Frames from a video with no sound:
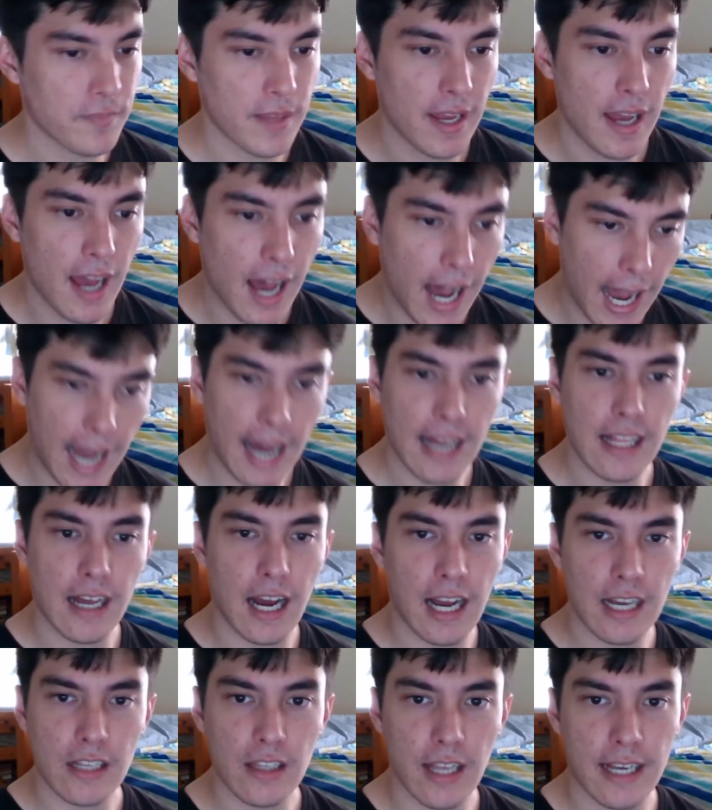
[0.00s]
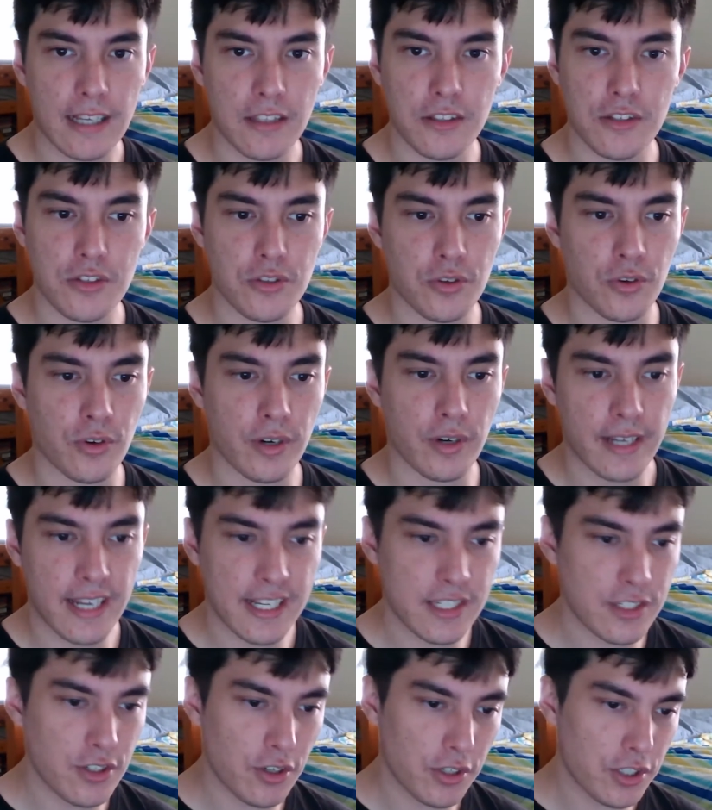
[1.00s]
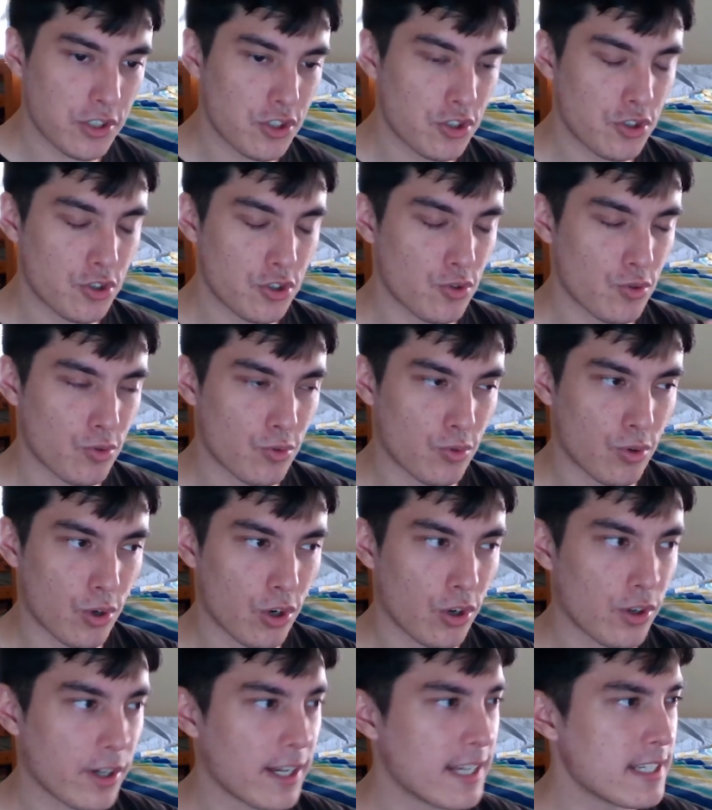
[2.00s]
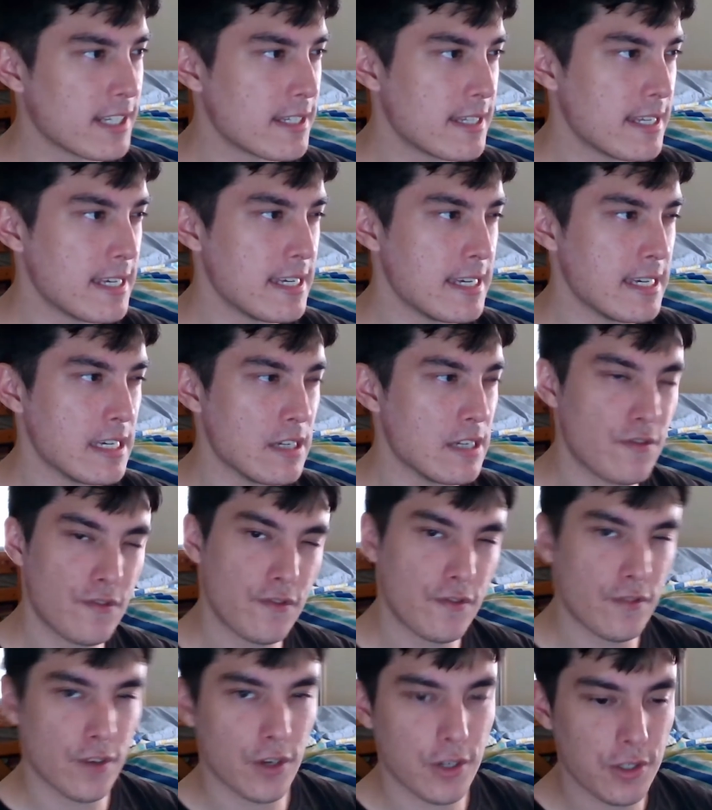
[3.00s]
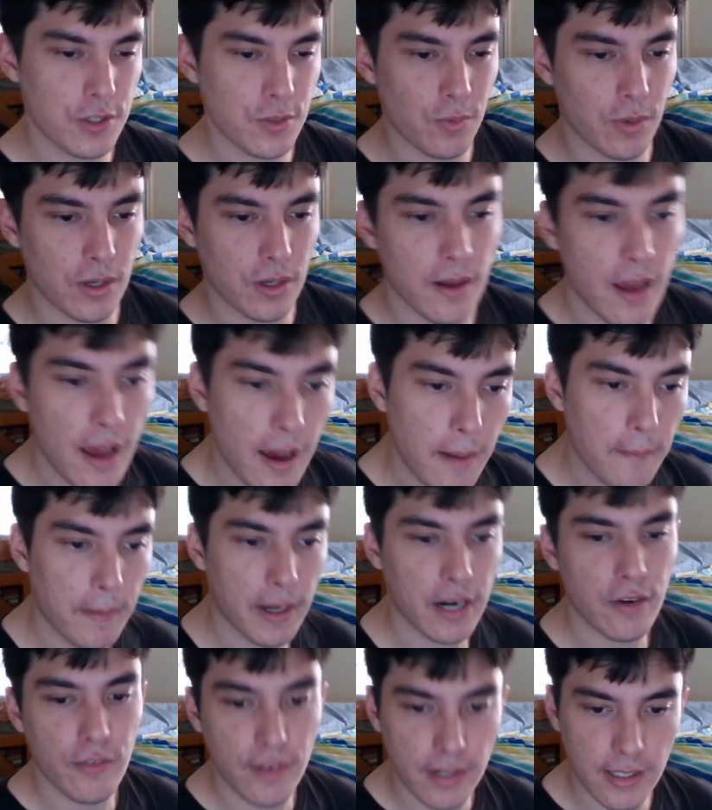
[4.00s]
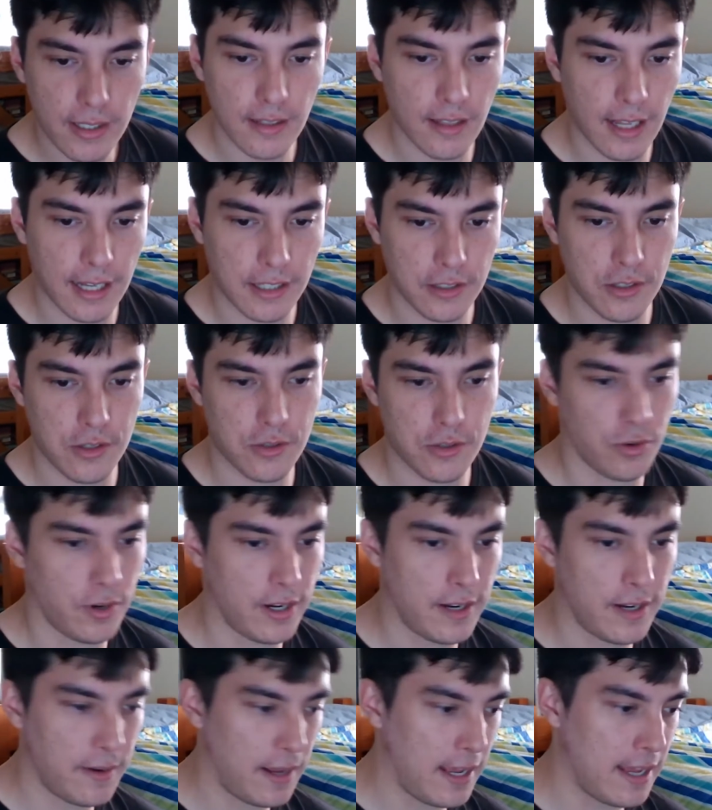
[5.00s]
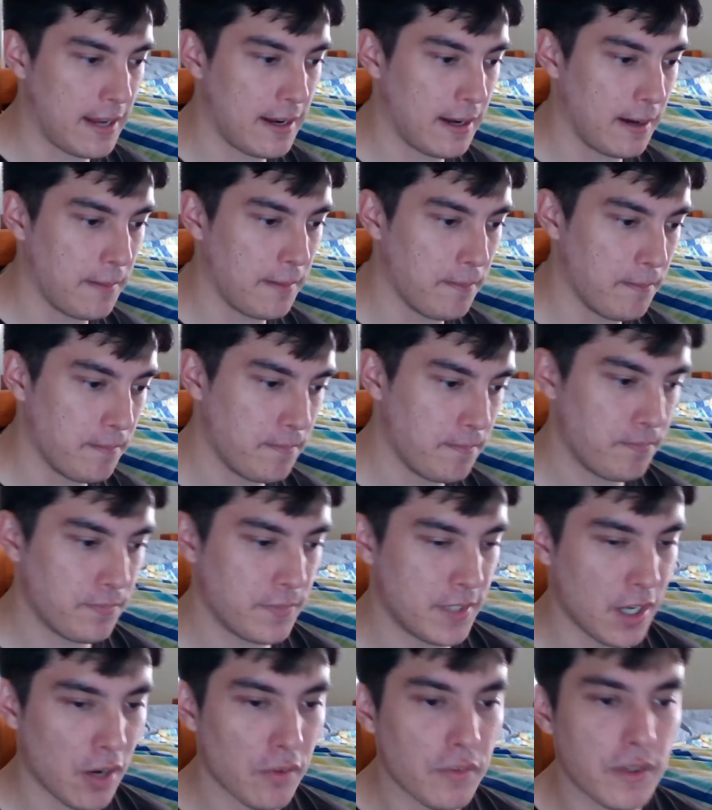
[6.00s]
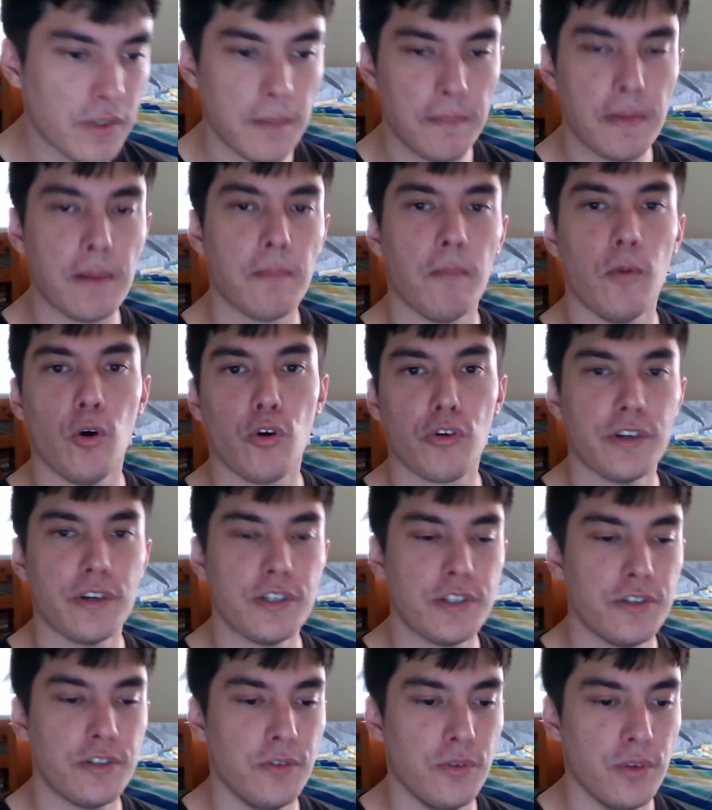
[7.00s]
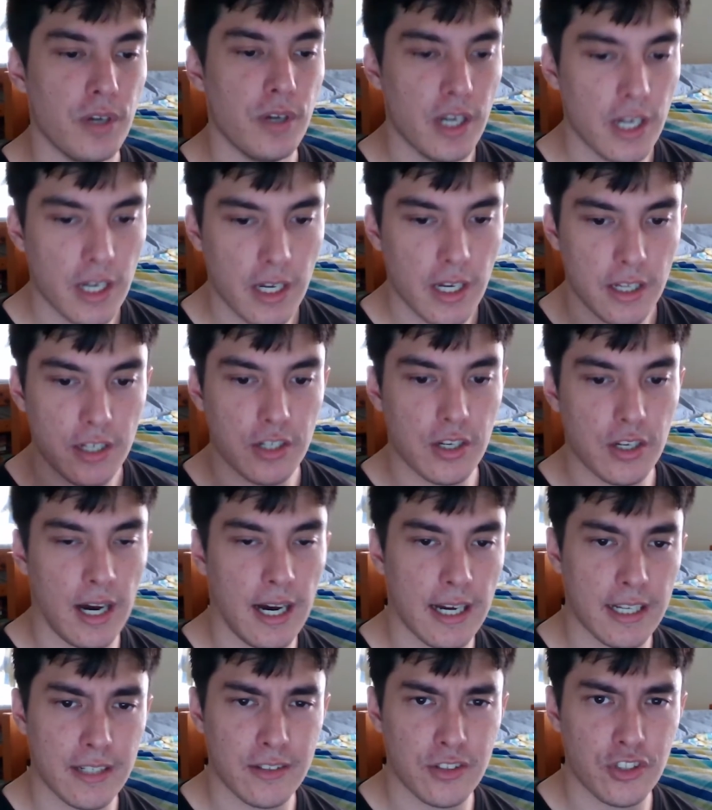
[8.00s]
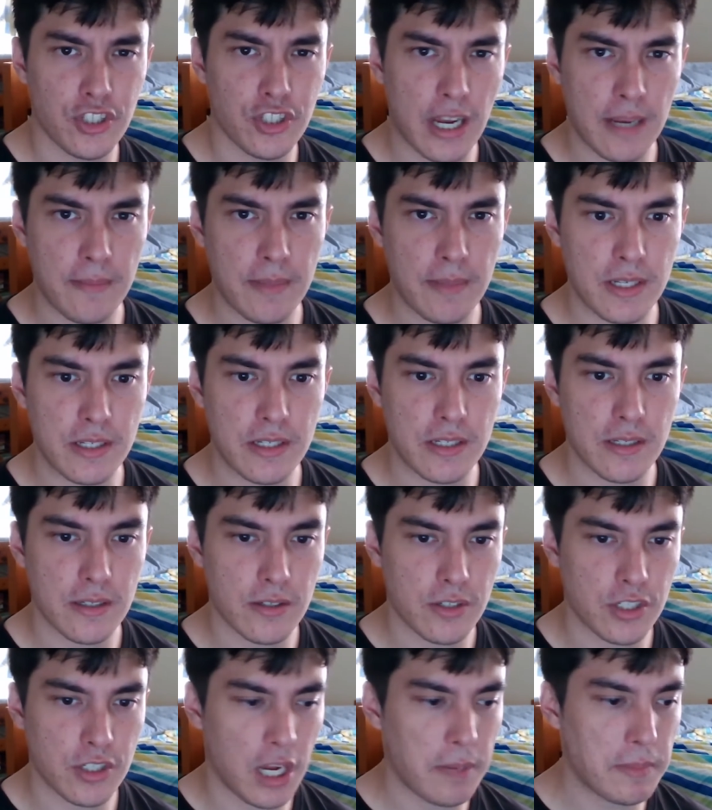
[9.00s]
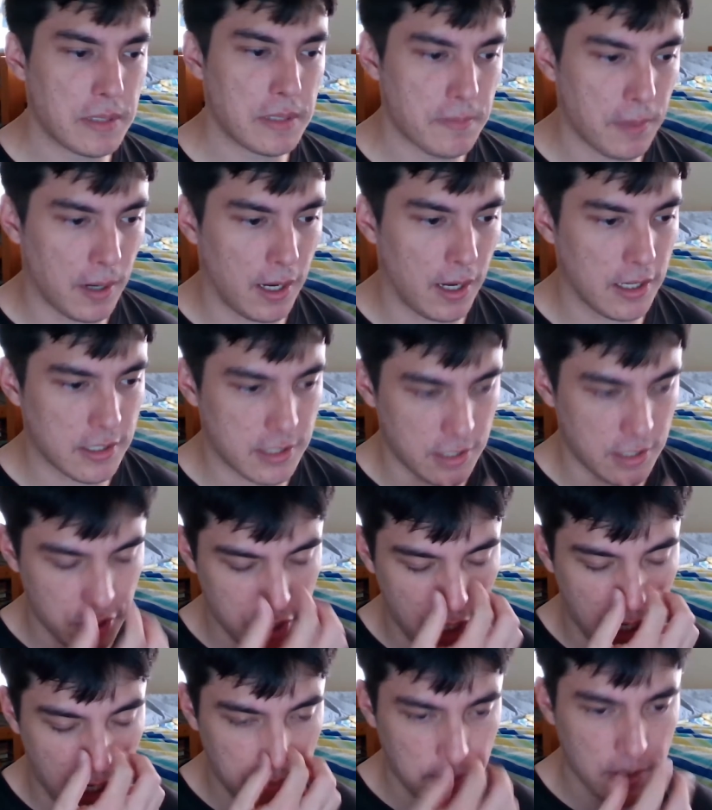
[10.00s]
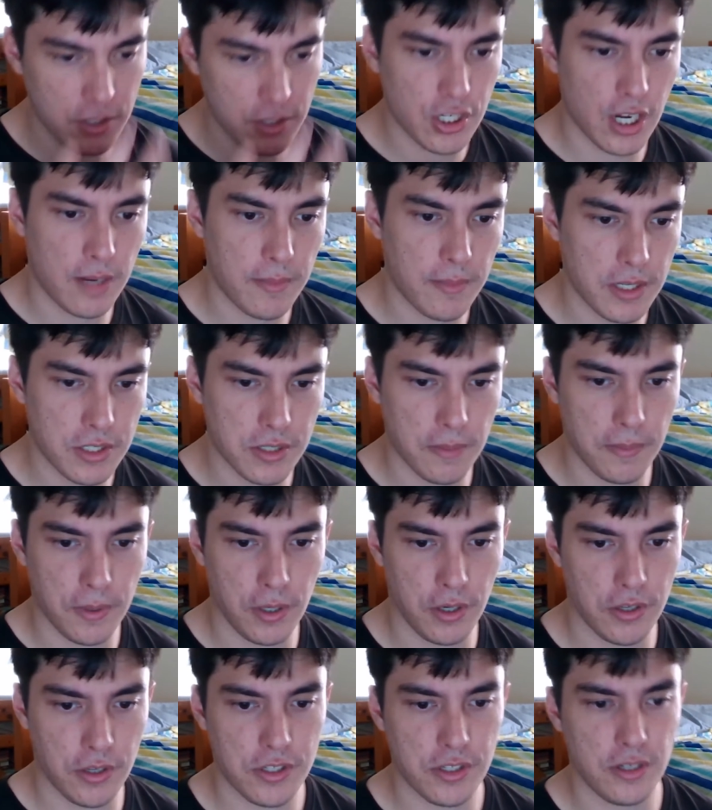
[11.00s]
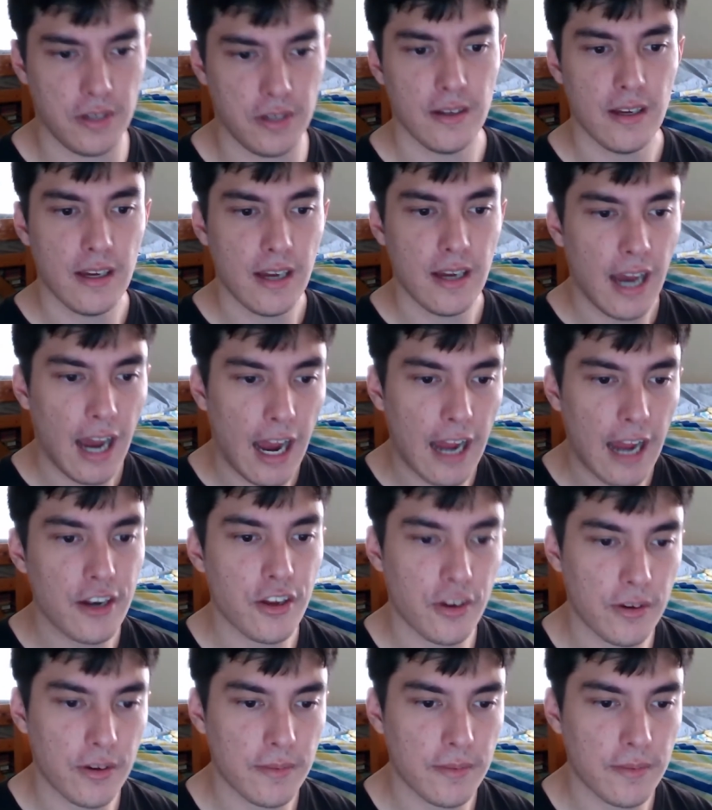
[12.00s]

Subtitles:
I like the story. It's not as strong as the first one, but I really like the story. It delving a bit more into Jamie's past and Jamie as a person. I know